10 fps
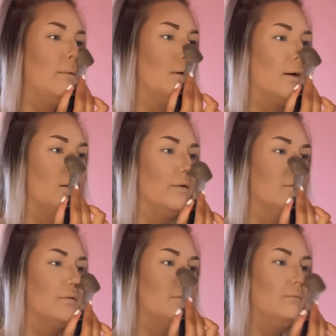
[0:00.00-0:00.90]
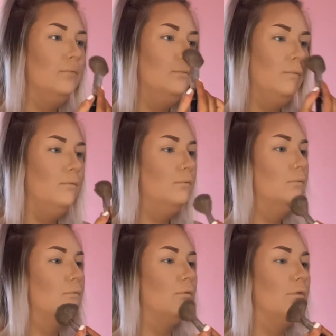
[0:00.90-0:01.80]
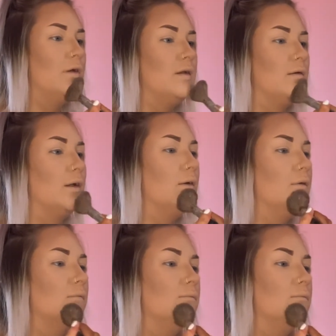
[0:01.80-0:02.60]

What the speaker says: and recently